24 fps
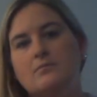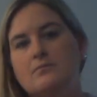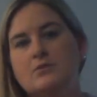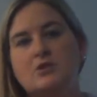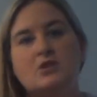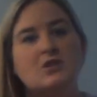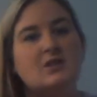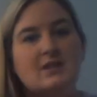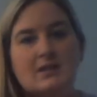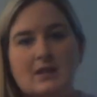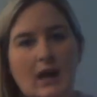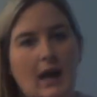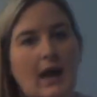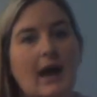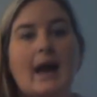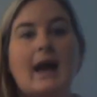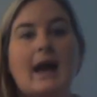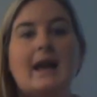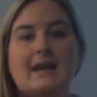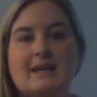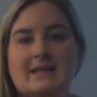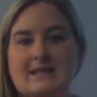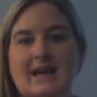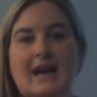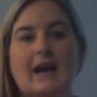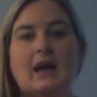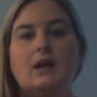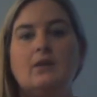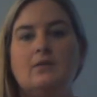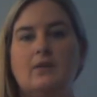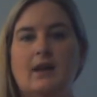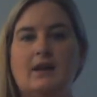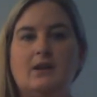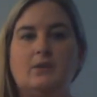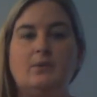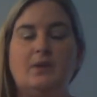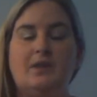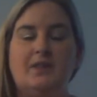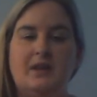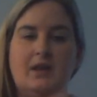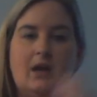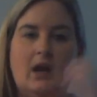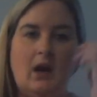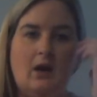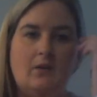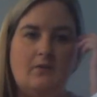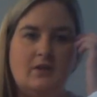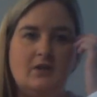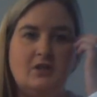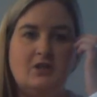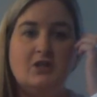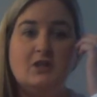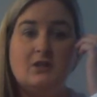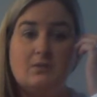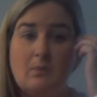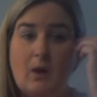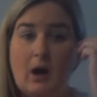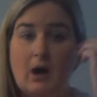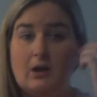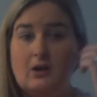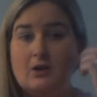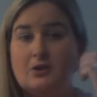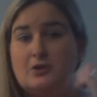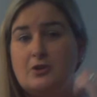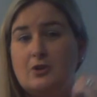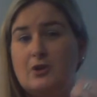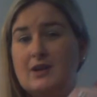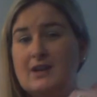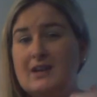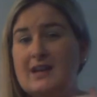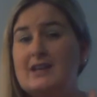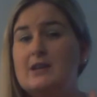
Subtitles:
Just, it's kind of like with the oven, just monitor it,